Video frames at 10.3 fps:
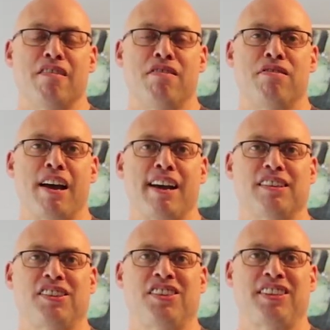
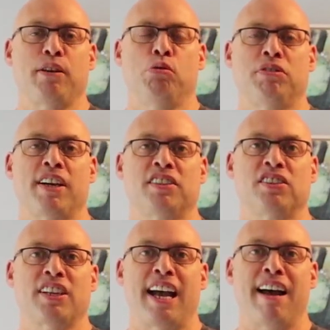That still does
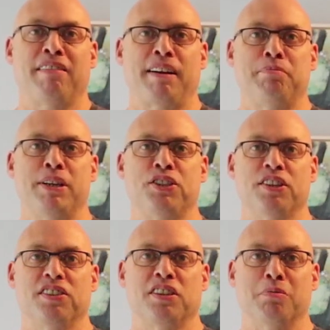sound
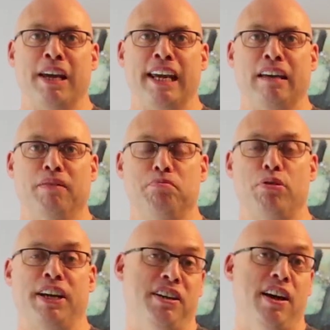ambitious to me. I'm
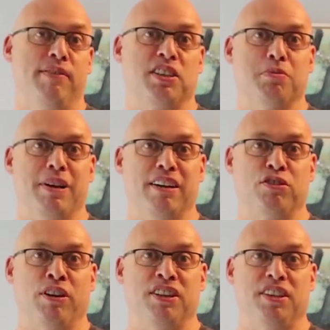pretty nervous about
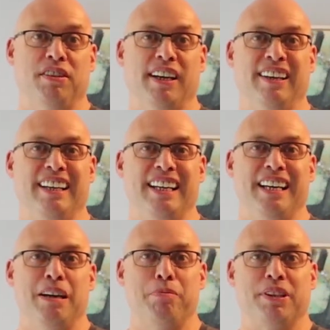trying to do that,
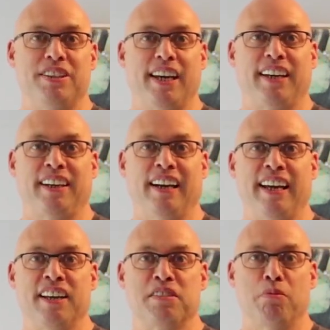
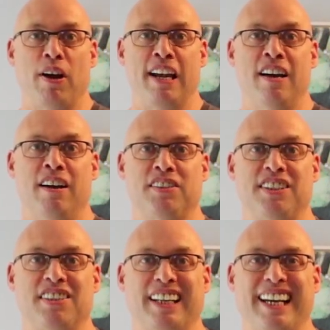particularly as my
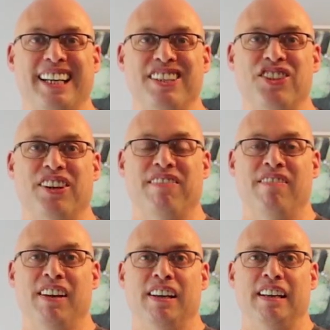last
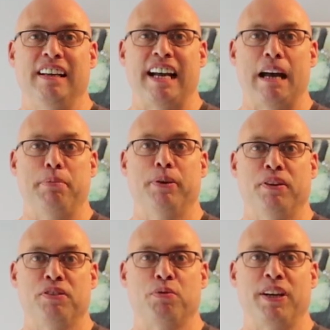dislocation
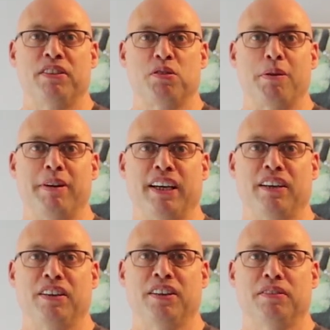happened when
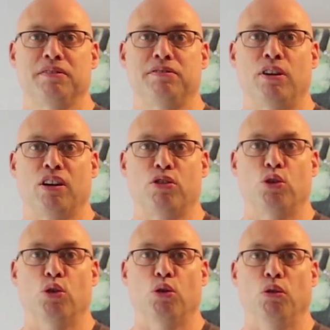swimming front
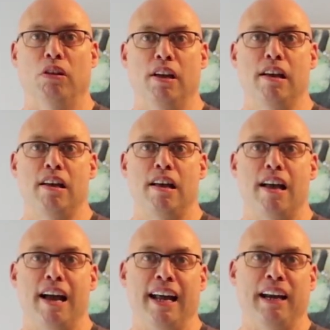crawl,
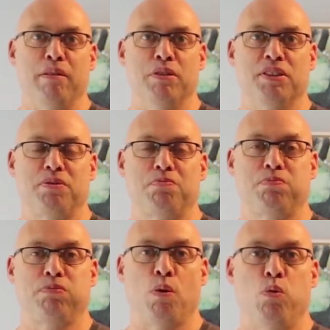and it was
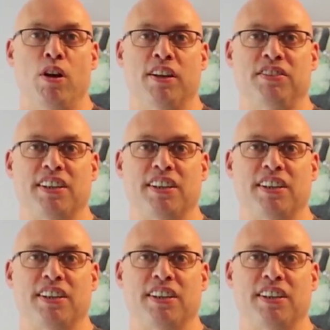the worst